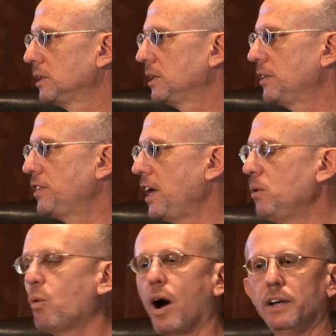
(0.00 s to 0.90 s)
that they
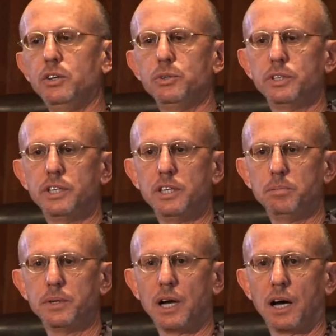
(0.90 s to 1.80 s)
want you to
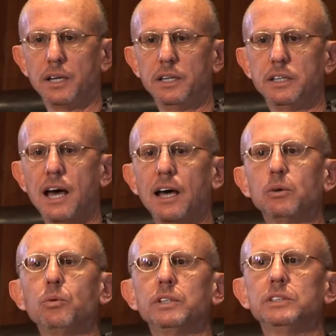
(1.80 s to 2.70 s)
keep it on, not
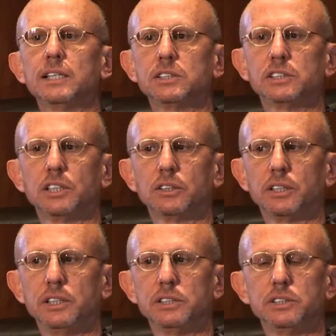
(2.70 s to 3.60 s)
what
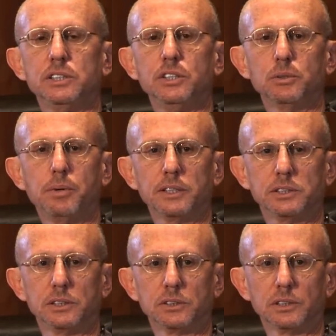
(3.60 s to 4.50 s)
necessarily is in your best
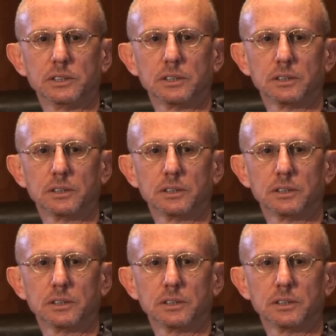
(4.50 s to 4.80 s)
interest.